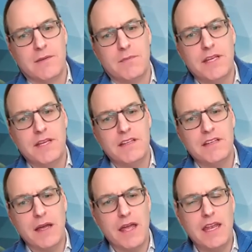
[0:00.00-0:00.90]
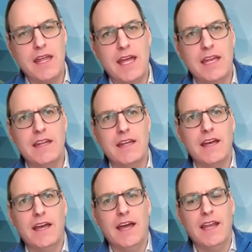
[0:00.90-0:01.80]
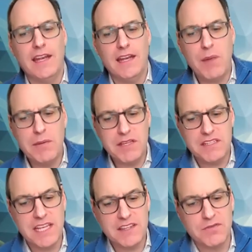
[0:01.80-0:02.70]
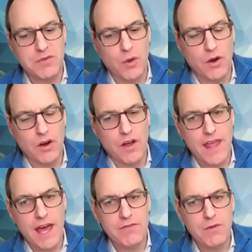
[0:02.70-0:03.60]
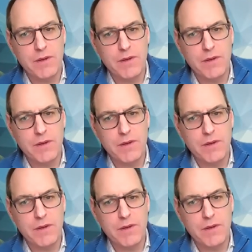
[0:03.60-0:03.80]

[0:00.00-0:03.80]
Because and maybe you can take the floor on that for a bit,